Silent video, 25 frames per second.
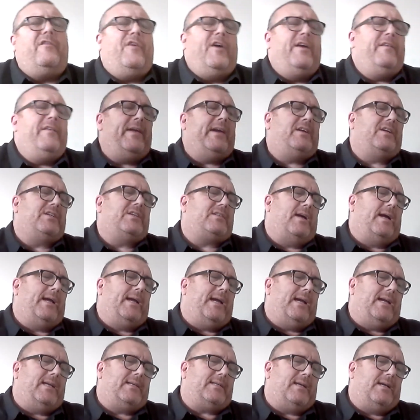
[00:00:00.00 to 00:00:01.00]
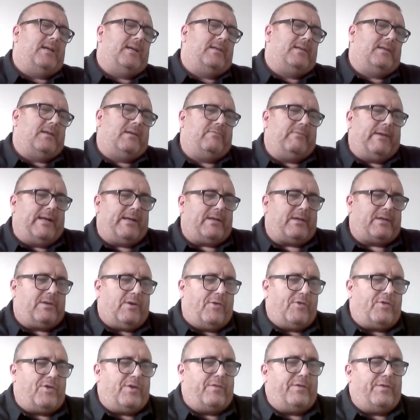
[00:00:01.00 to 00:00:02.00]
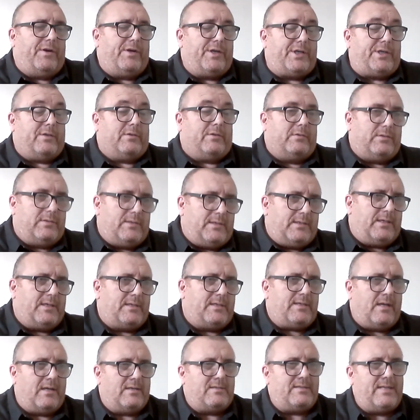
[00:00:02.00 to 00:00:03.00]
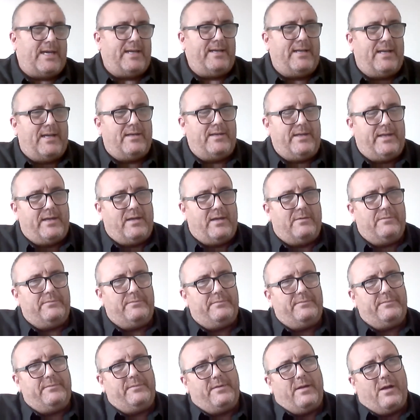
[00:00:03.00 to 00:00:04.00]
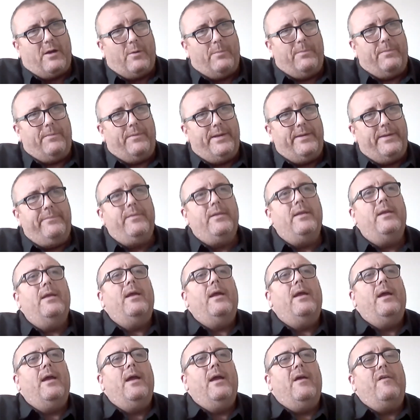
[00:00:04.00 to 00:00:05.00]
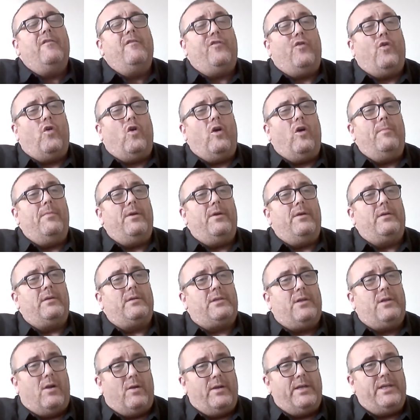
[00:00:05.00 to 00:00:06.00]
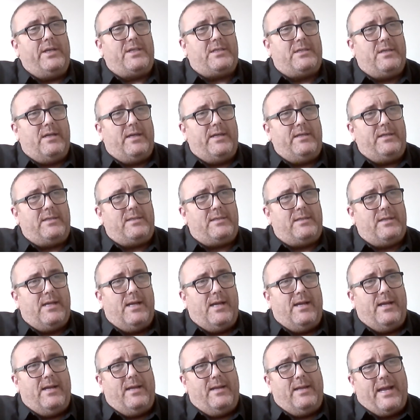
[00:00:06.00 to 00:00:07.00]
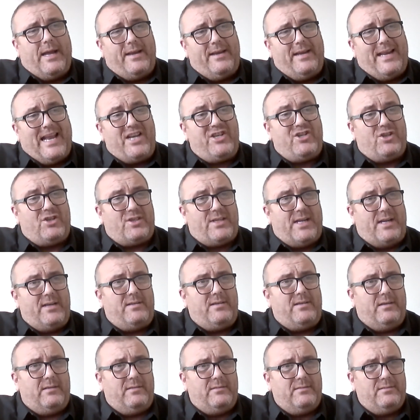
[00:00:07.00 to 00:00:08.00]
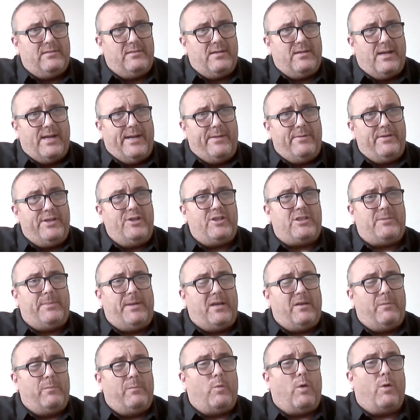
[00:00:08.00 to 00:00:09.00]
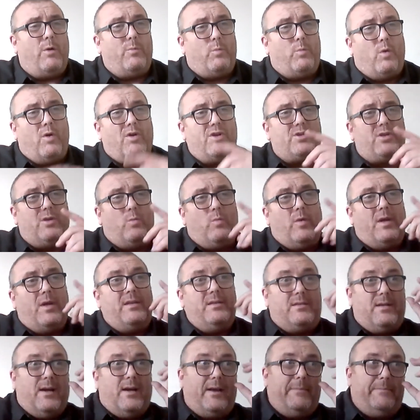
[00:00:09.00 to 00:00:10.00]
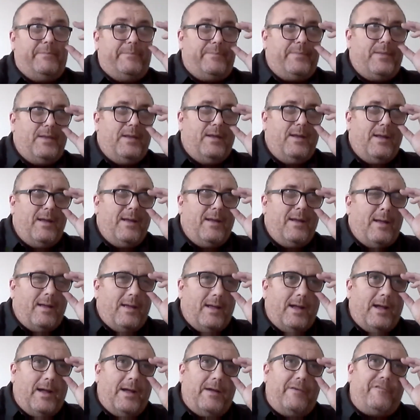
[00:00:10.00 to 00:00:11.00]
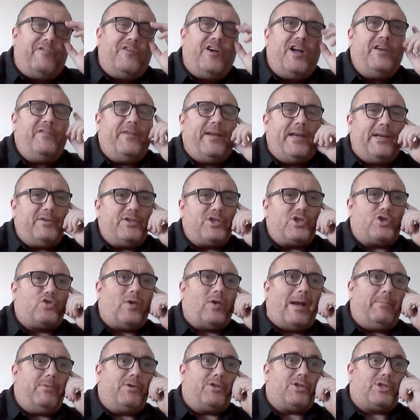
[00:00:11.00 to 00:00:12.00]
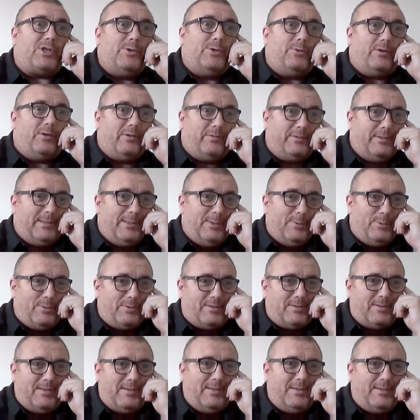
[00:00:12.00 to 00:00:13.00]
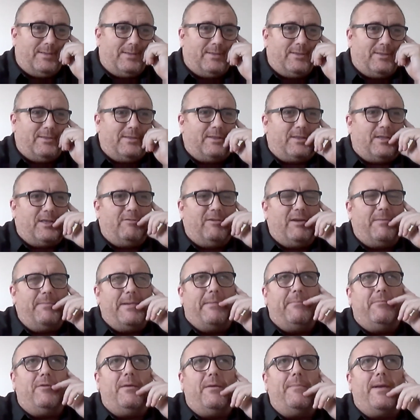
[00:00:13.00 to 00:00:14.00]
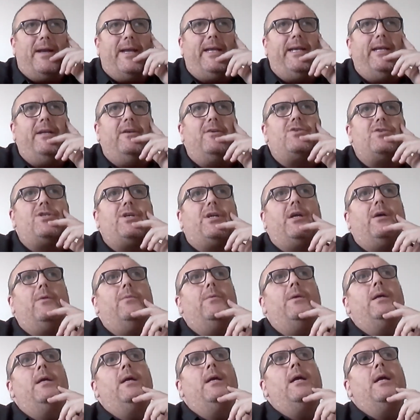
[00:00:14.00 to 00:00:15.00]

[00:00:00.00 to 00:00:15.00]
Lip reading: 5 acre site is rather controversial, and I'll say that, you know, openly. Former college site and leisure centre. It used to be what was at one time 5 Acres Grammar School, for those that could remember it many years ago.